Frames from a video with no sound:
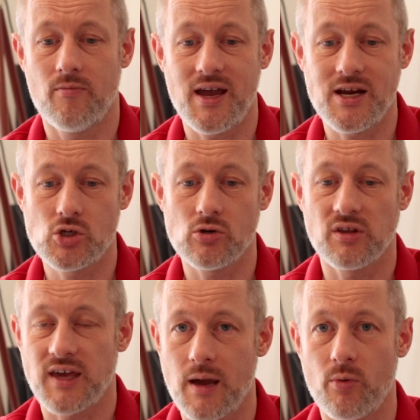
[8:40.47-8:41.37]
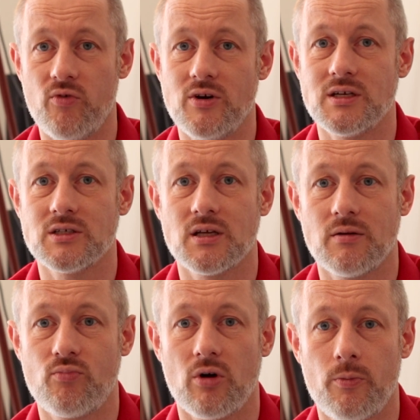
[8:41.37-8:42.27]
make sure the cable routing's
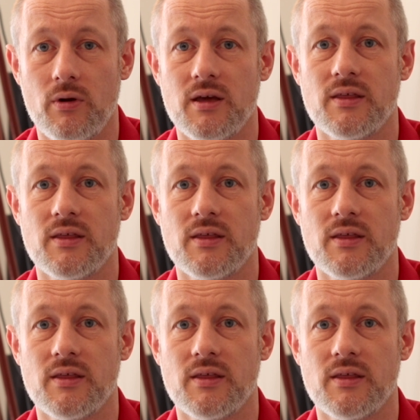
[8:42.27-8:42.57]
done properly,